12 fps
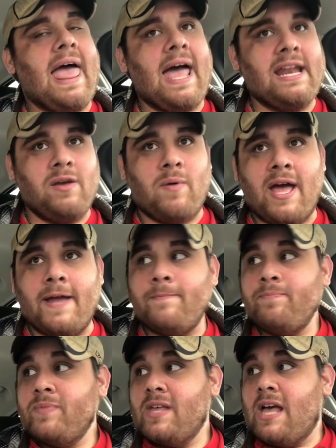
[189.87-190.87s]
Anyway,
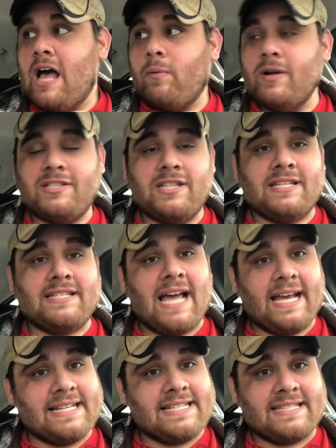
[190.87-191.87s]
I went to the
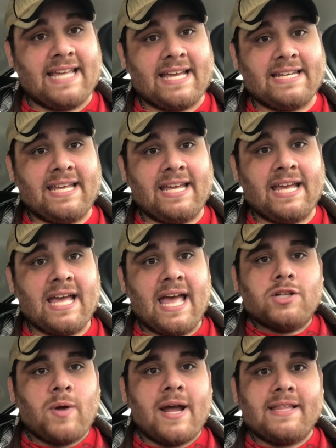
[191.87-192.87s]
second standee,
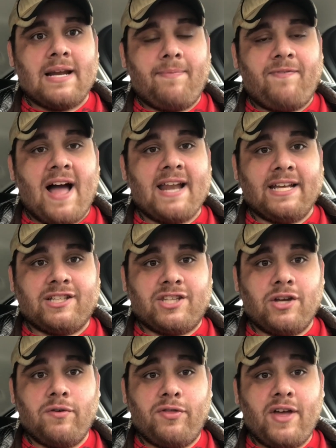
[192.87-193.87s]
so I ended up finding
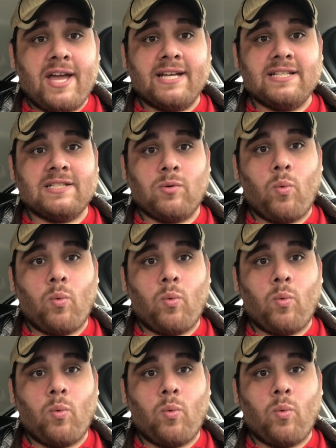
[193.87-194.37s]
two things.